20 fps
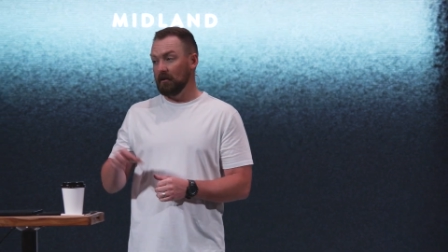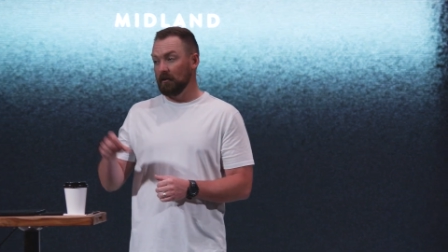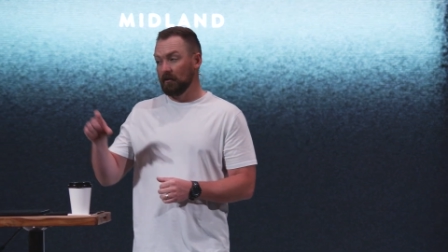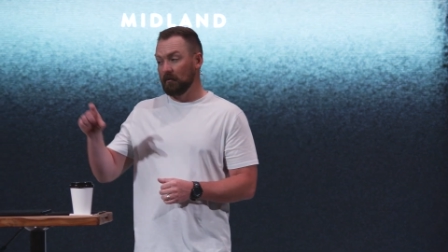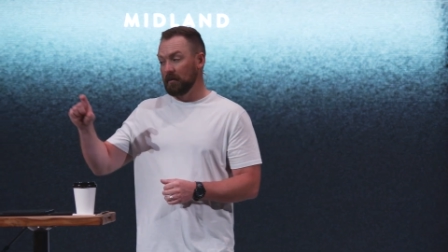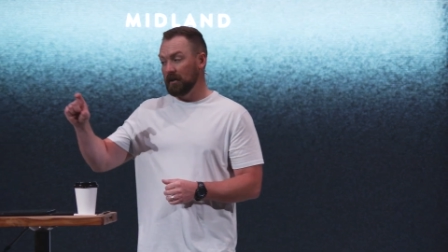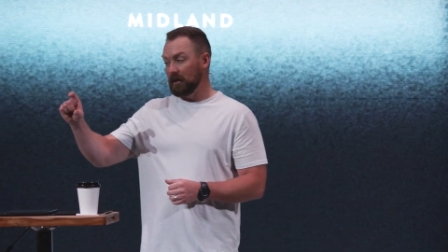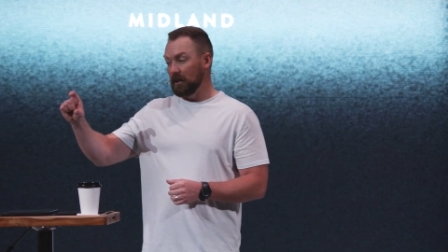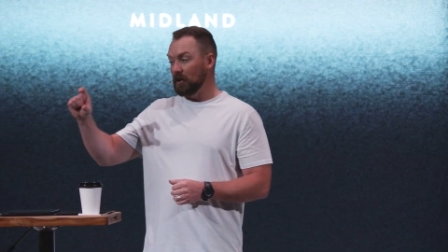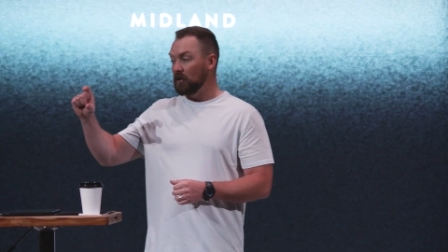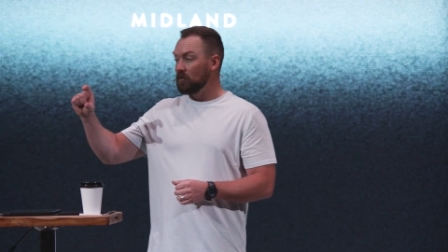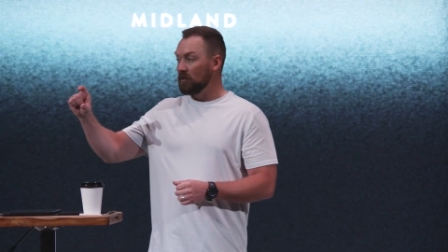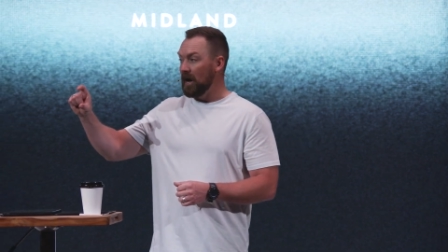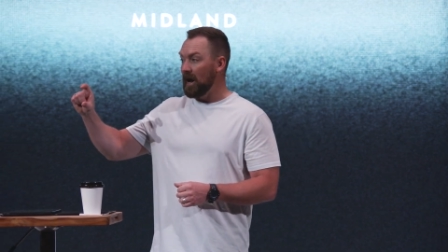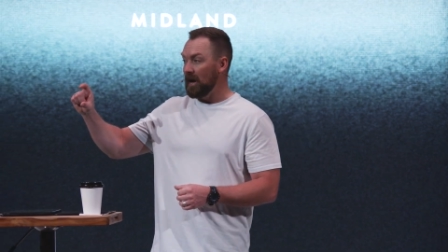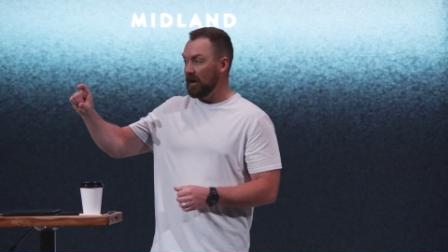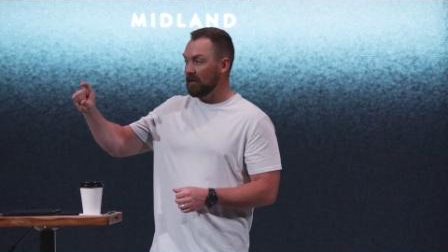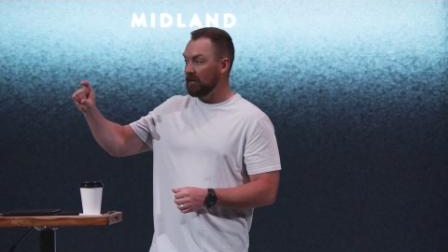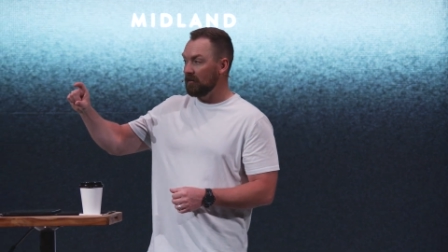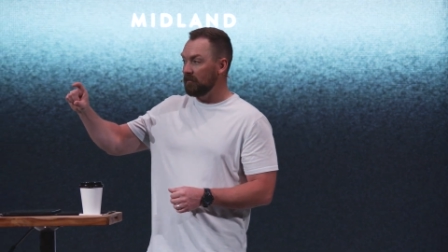little bit that you
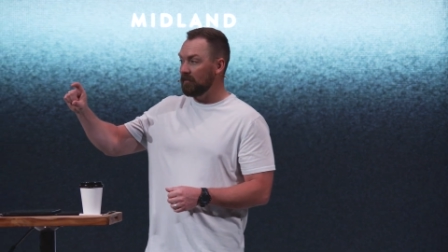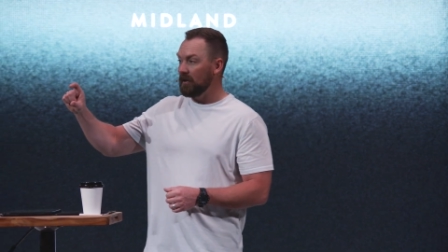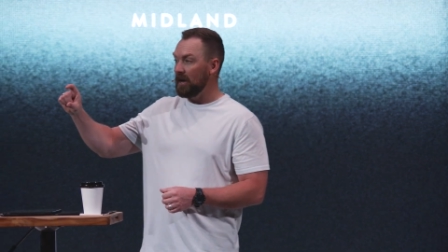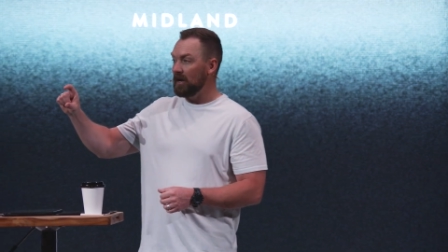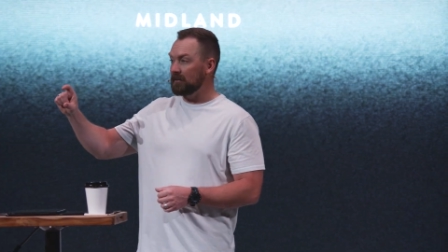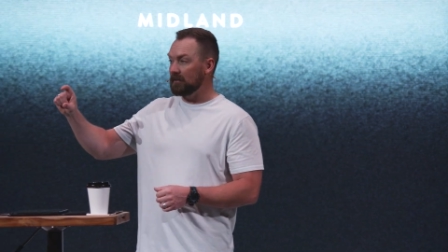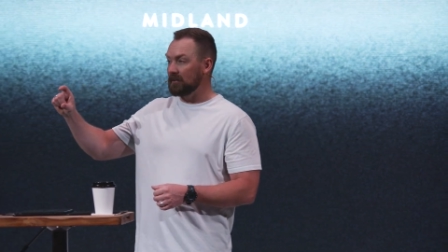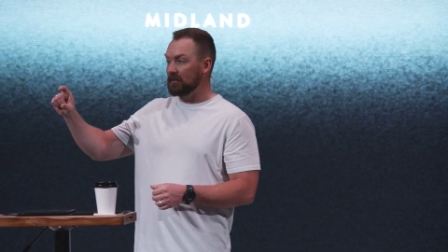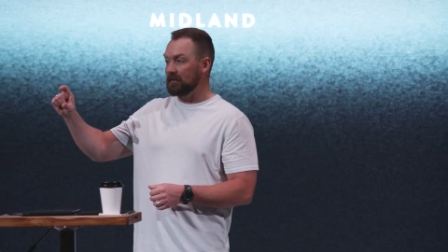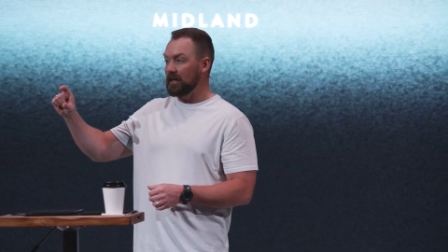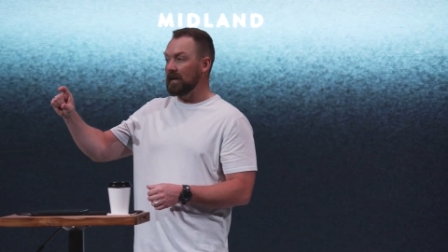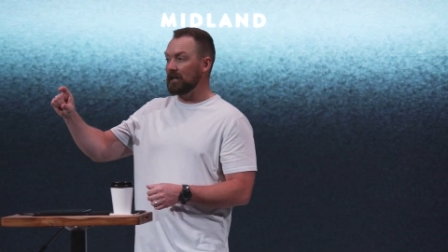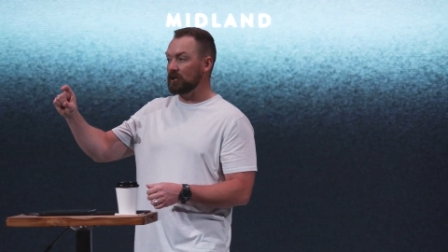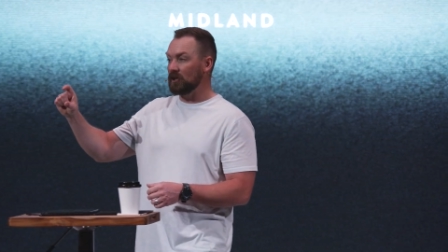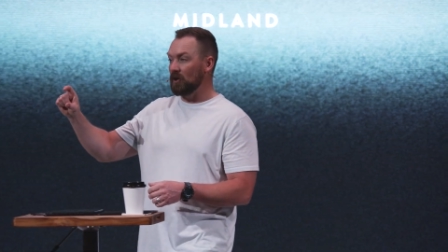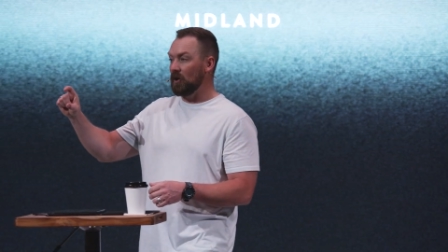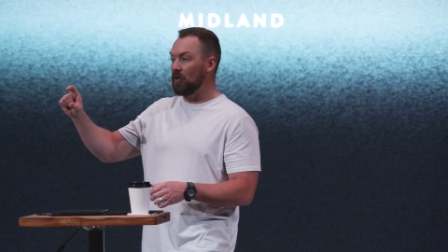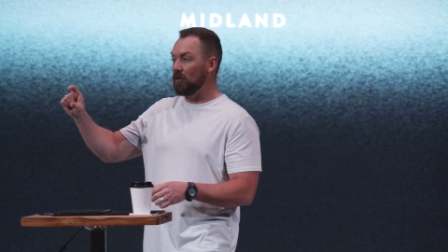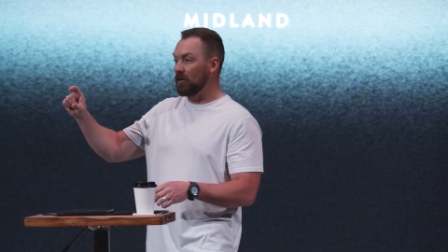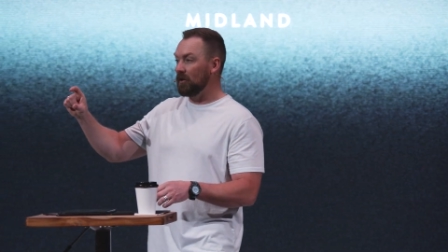had in the flask is
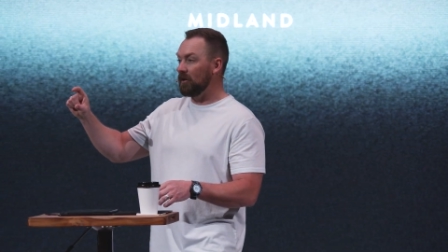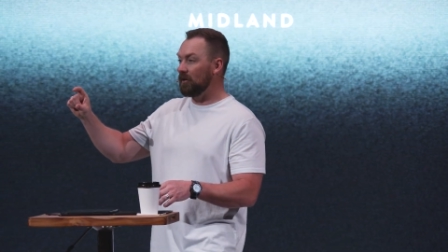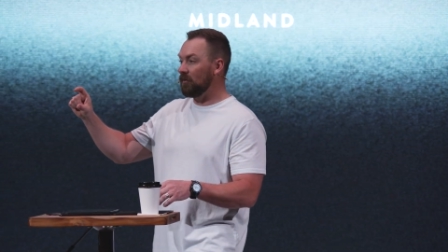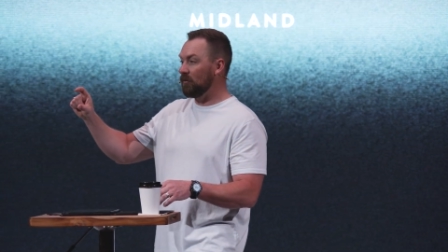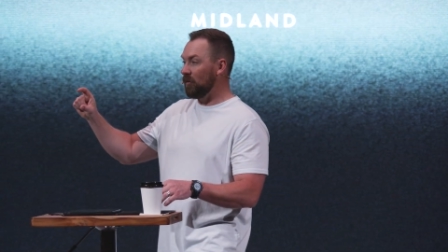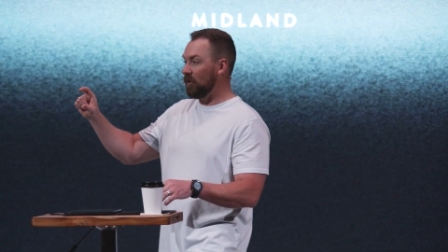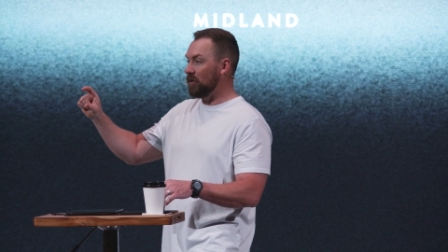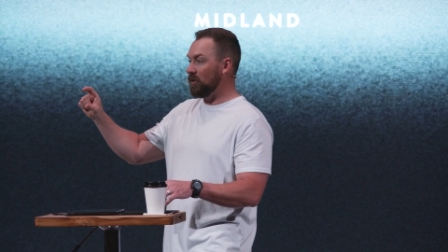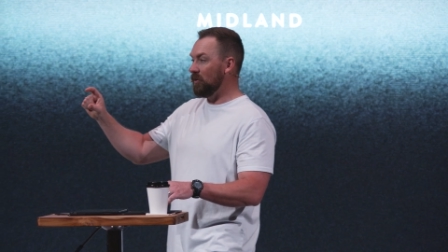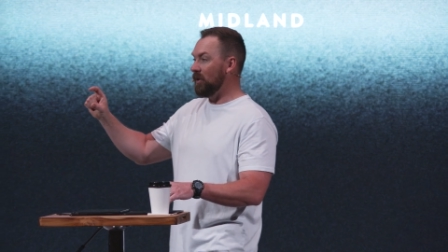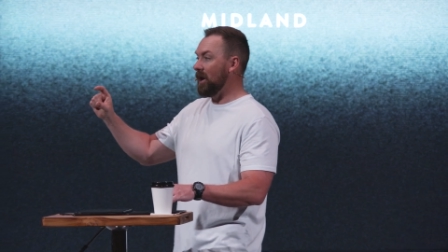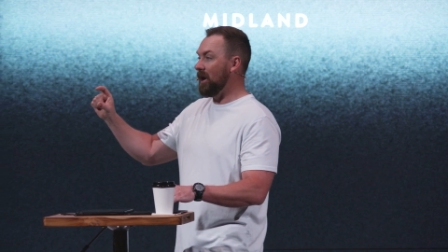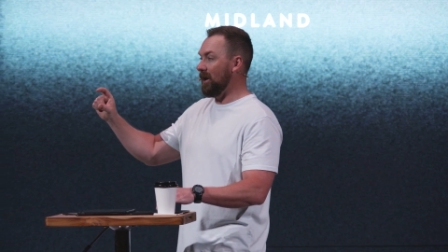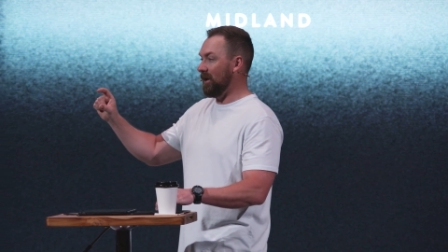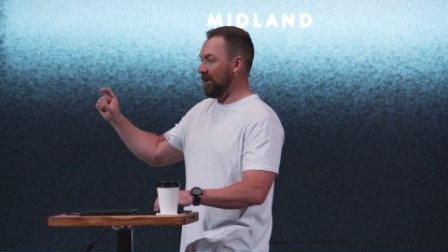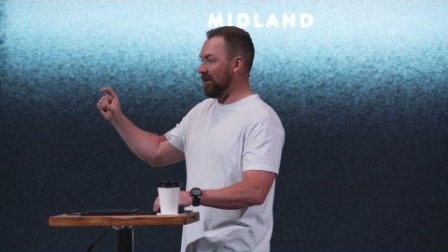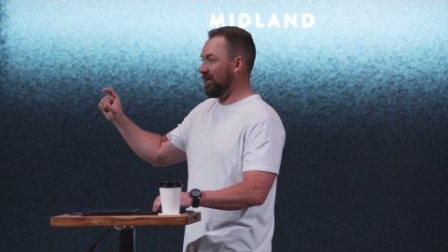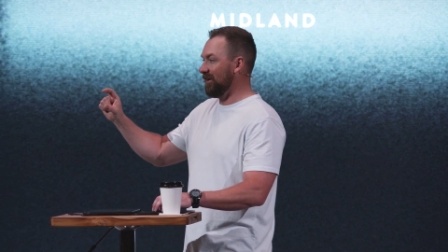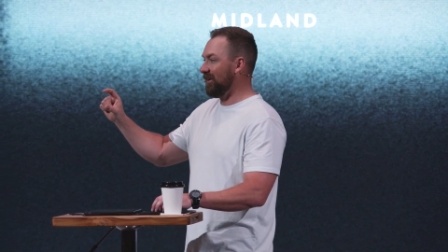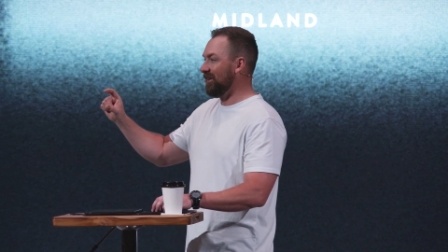actually only what you
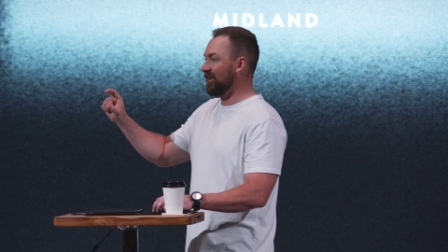had.